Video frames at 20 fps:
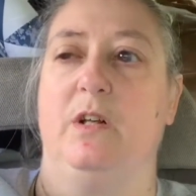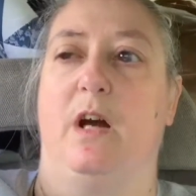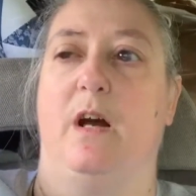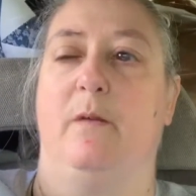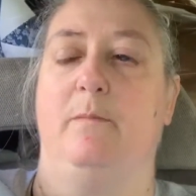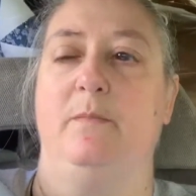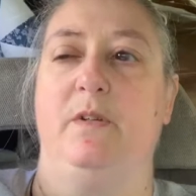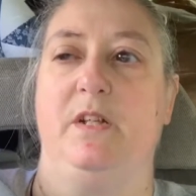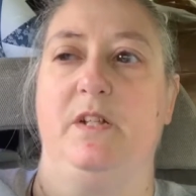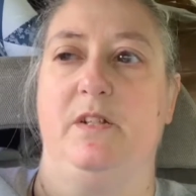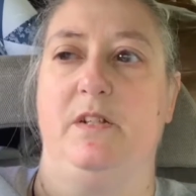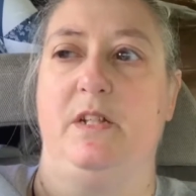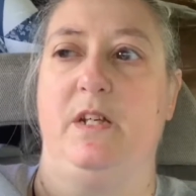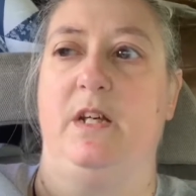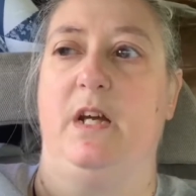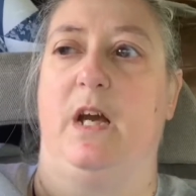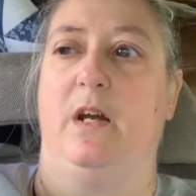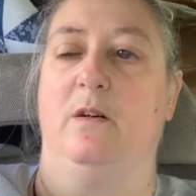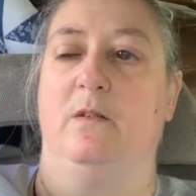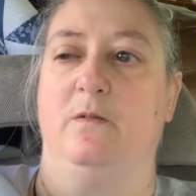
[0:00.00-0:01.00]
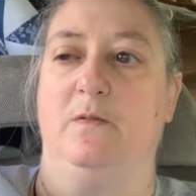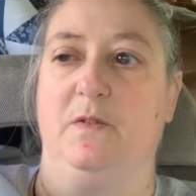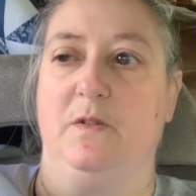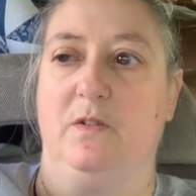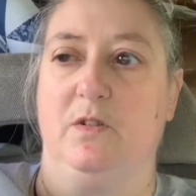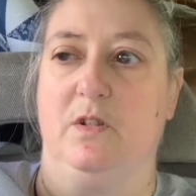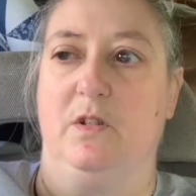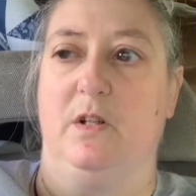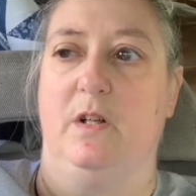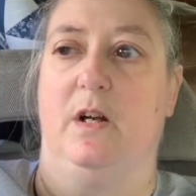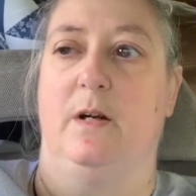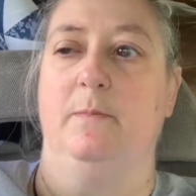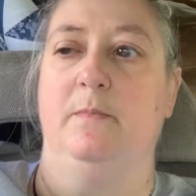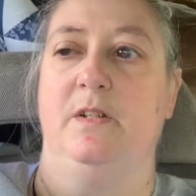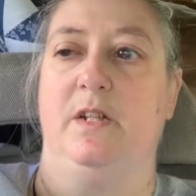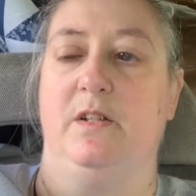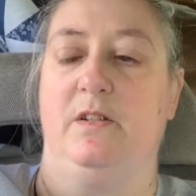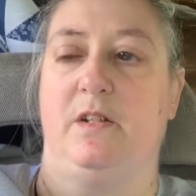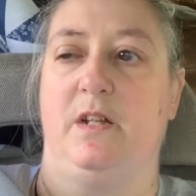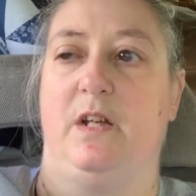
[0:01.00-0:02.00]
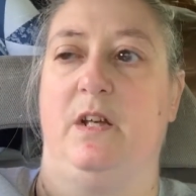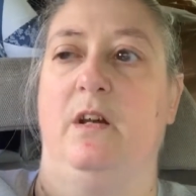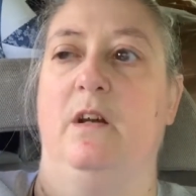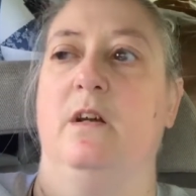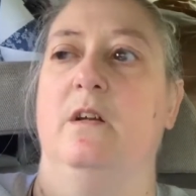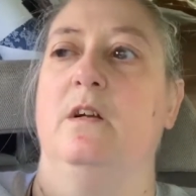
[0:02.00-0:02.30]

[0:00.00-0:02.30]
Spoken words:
I'm dizzy. I don't feel good. I'm dizzy.